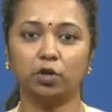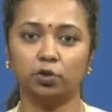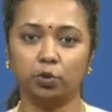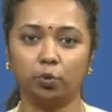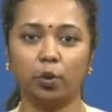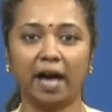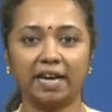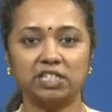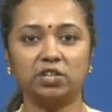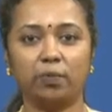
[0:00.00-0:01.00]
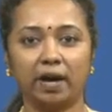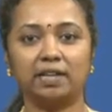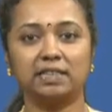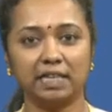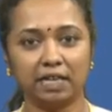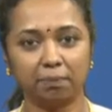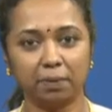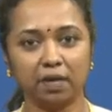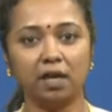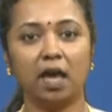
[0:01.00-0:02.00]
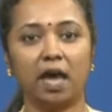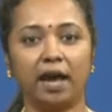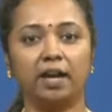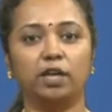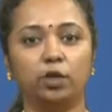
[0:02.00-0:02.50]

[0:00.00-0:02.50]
through antiviral therapy and